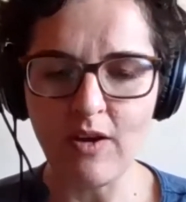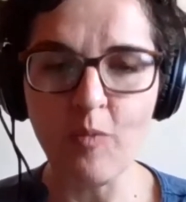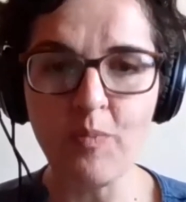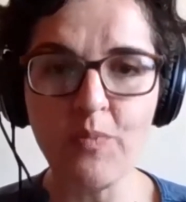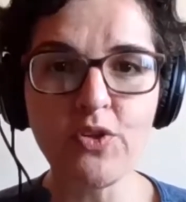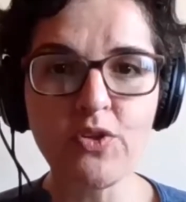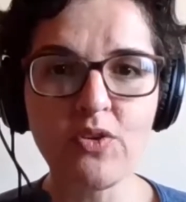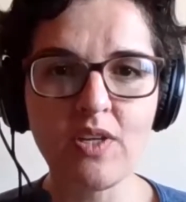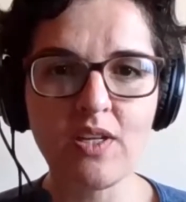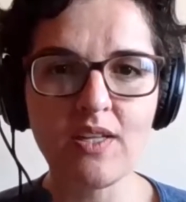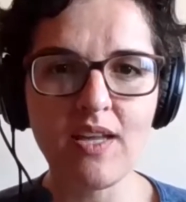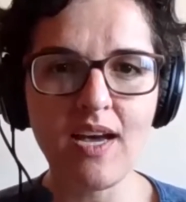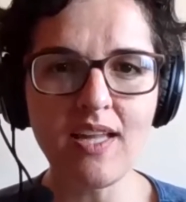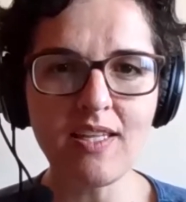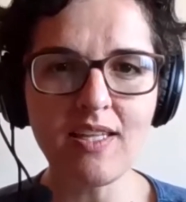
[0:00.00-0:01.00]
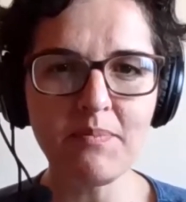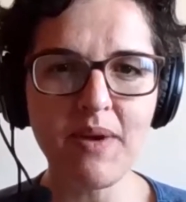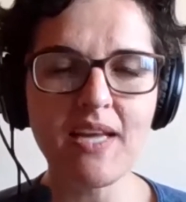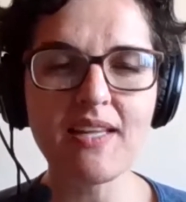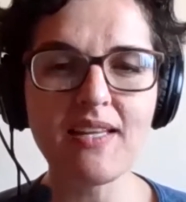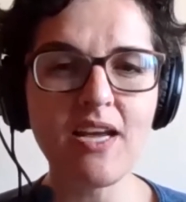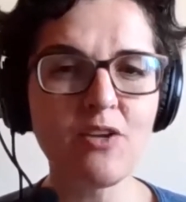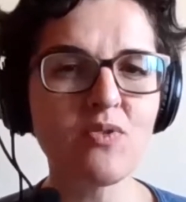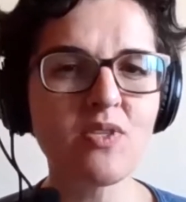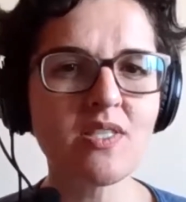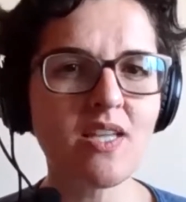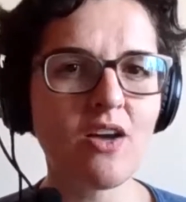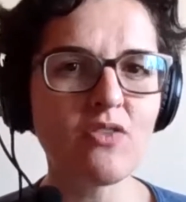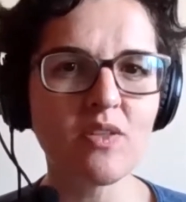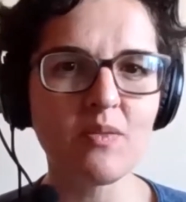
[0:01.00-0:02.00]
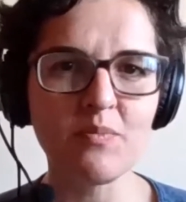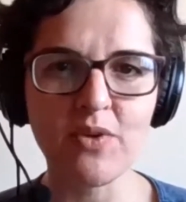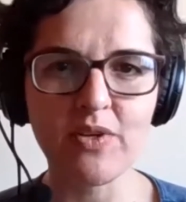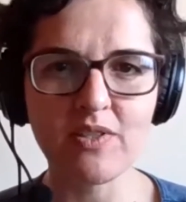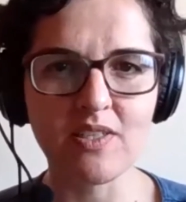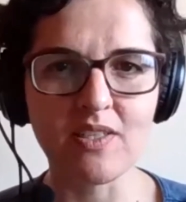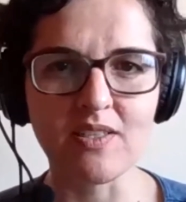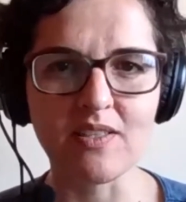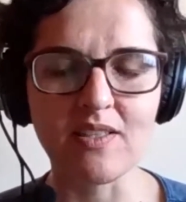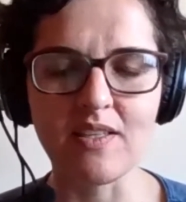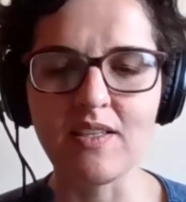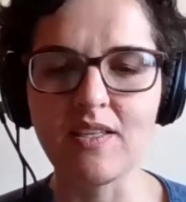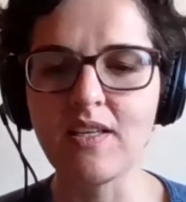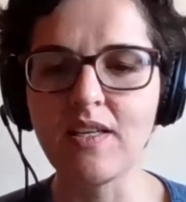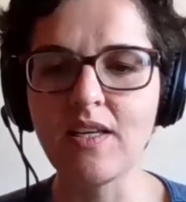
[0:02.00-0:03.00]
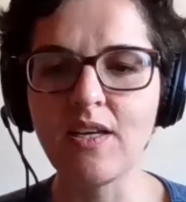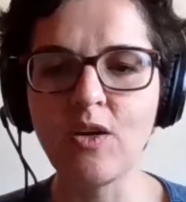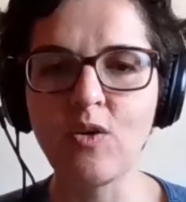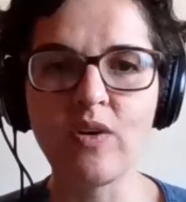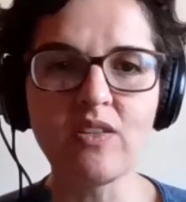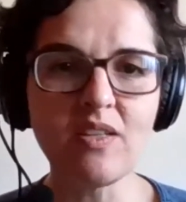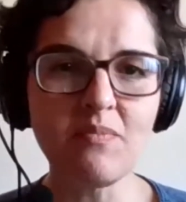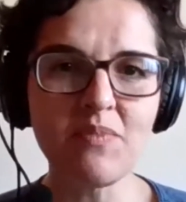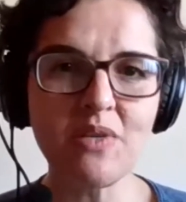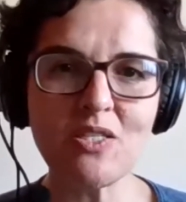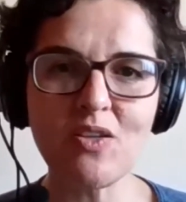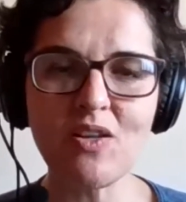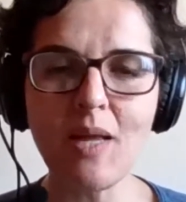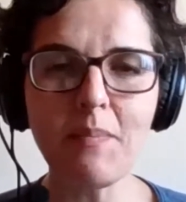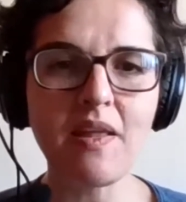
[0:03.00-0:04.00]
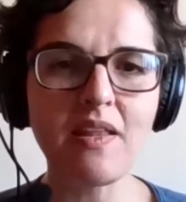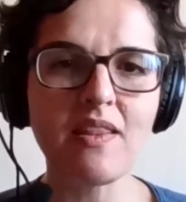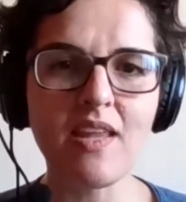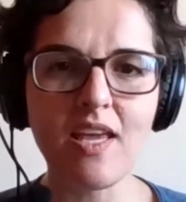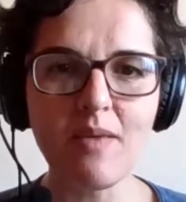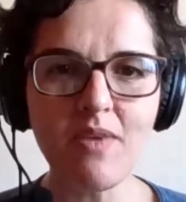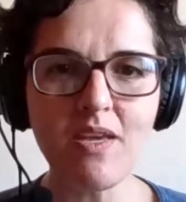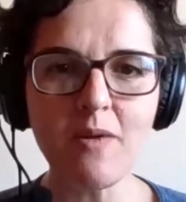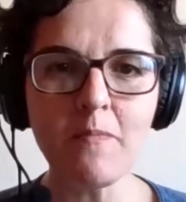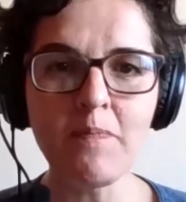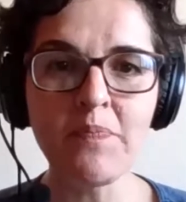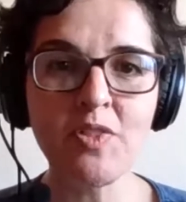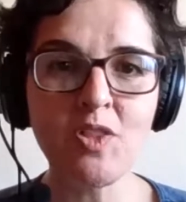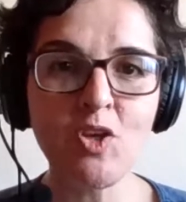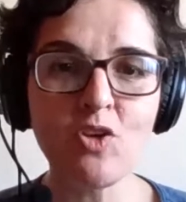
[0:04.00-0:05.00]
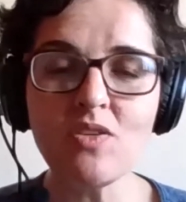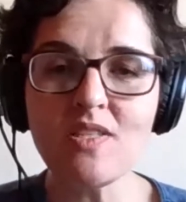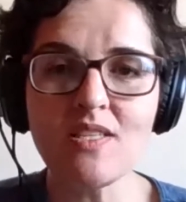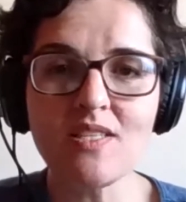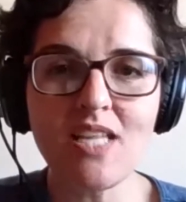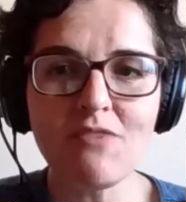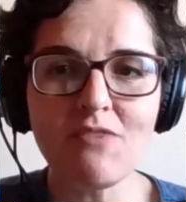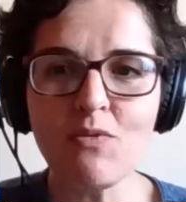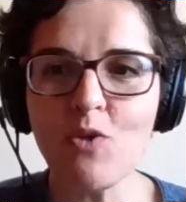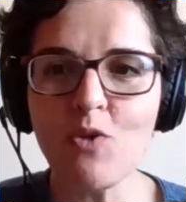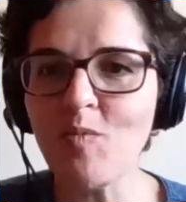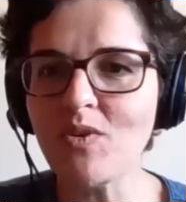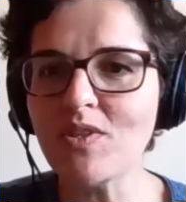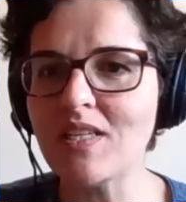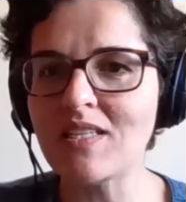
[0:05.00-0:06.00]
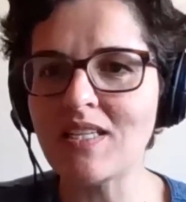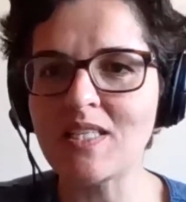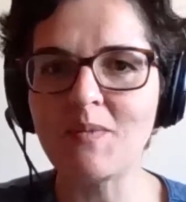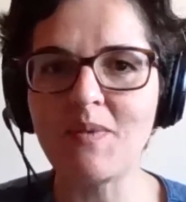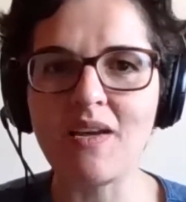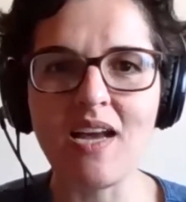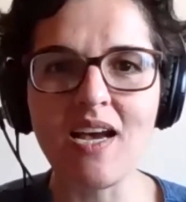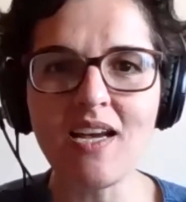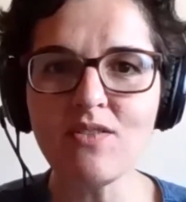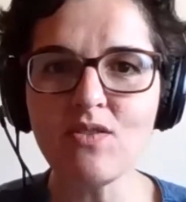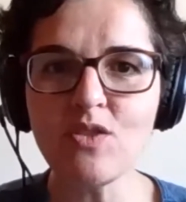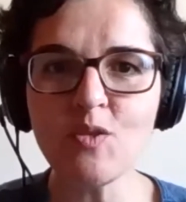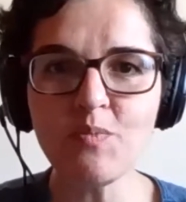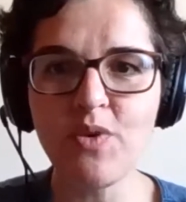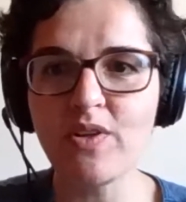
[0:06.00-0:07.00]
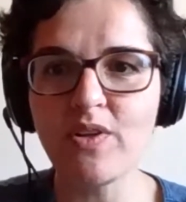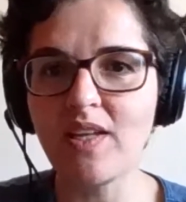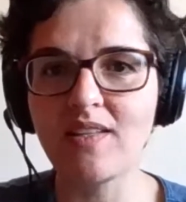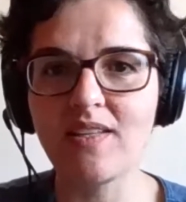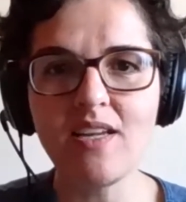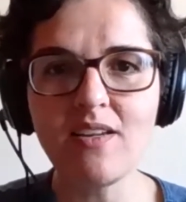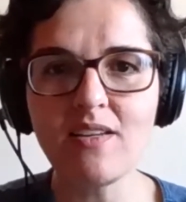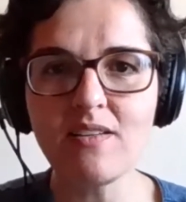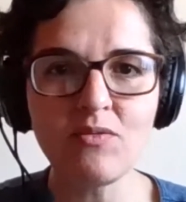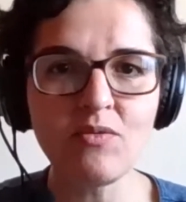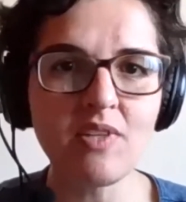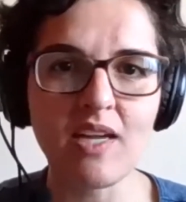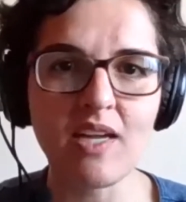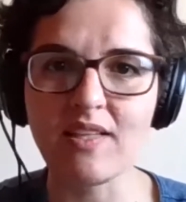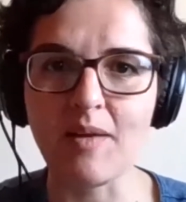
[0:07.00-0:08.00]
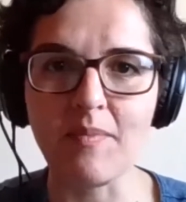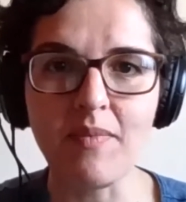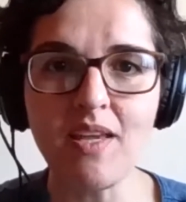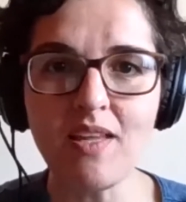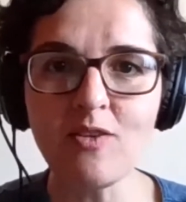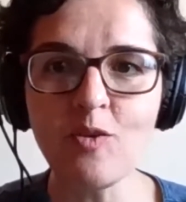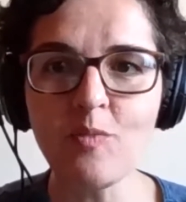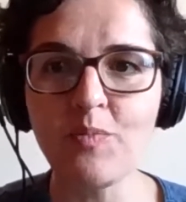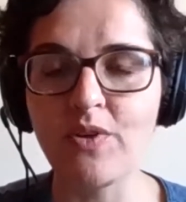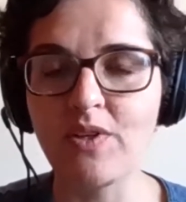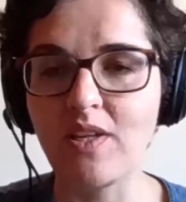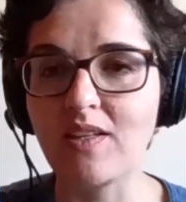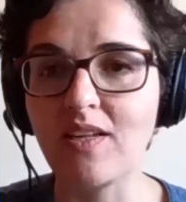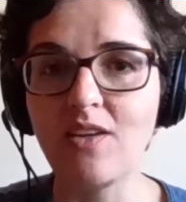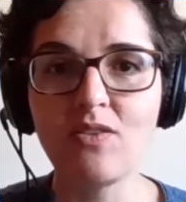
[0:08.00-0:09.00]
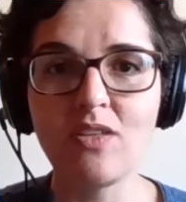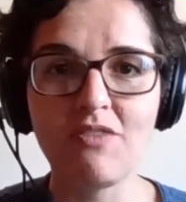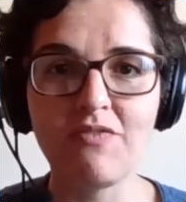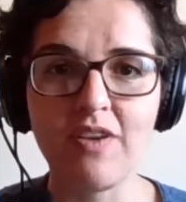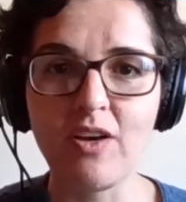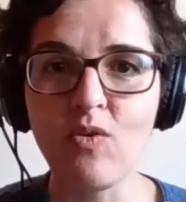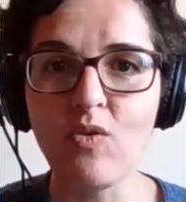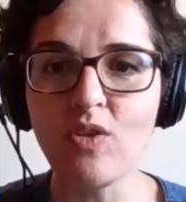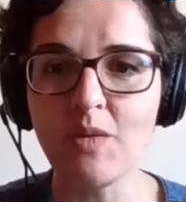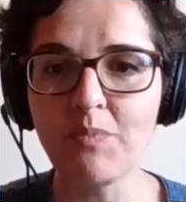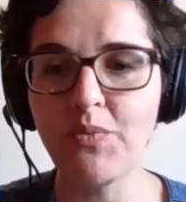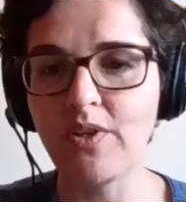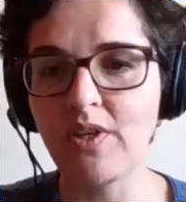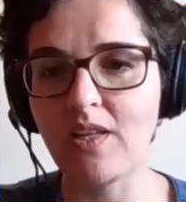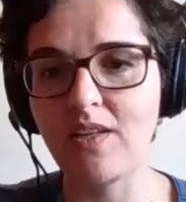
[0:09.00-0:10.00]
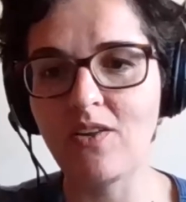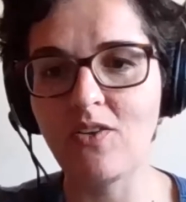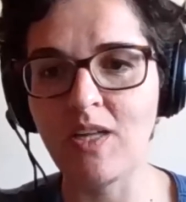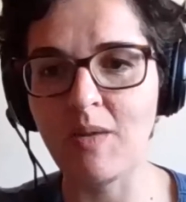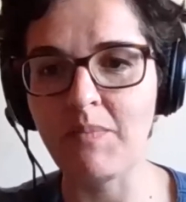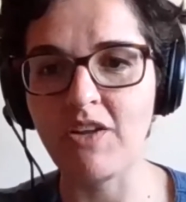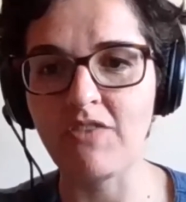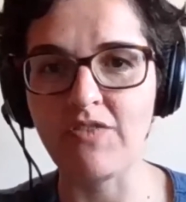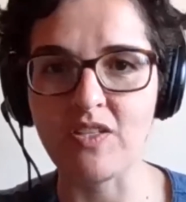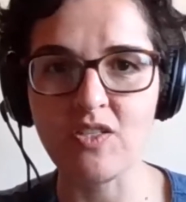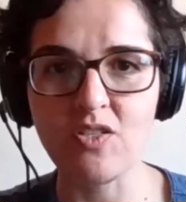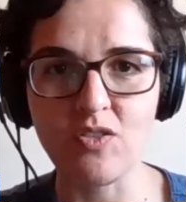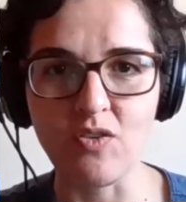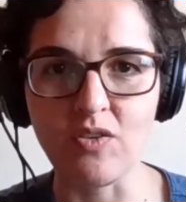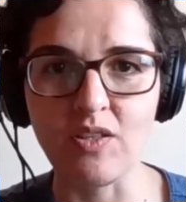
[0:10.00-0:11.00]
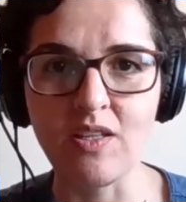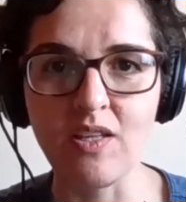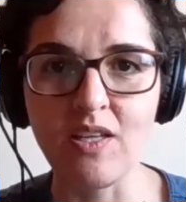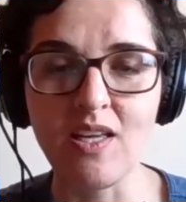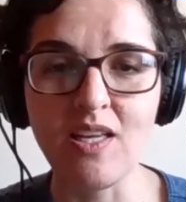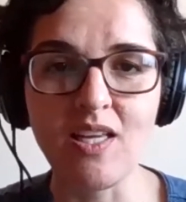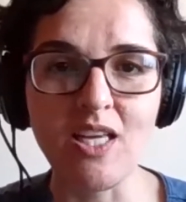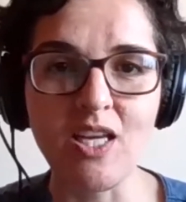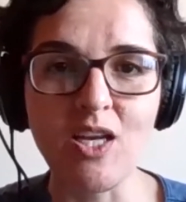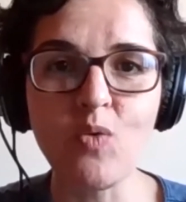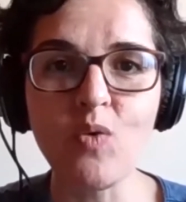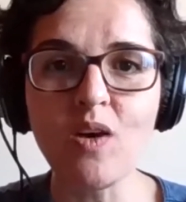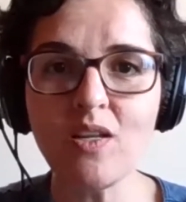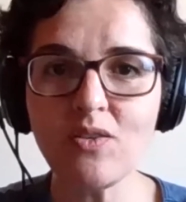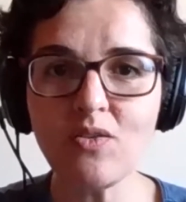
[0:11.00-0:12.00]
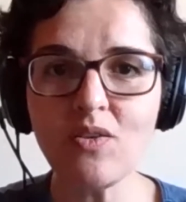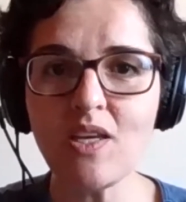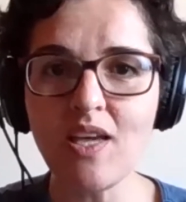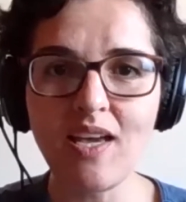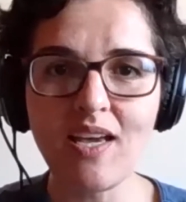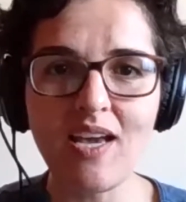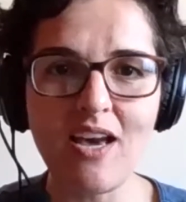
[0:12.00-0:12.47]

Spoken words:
This study brings us an opportunity to make a big leap. When the pandemic started, all were desperate to have a treatment, a vaccine, a prevention.